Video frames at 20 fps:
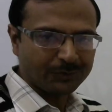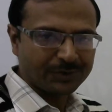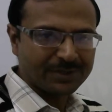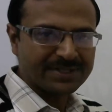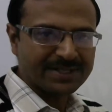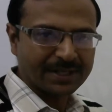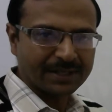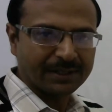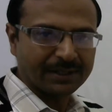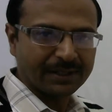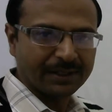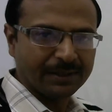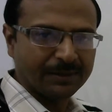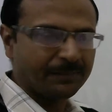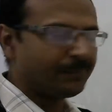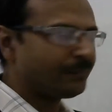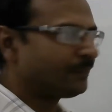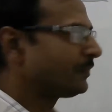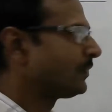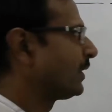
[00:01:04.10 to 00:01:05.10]
the circle.
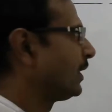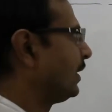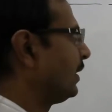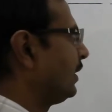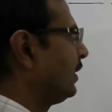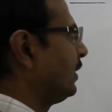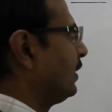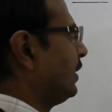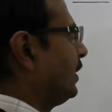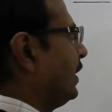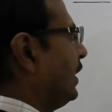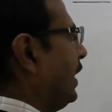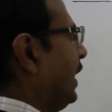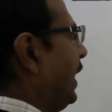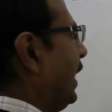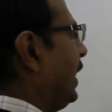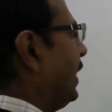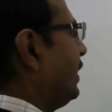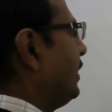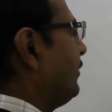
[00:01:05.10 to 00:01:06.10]

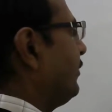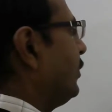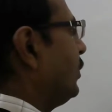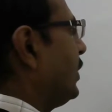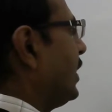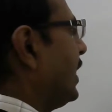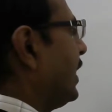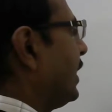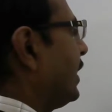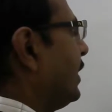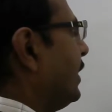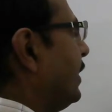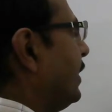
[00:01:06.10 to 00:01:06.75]
And if you take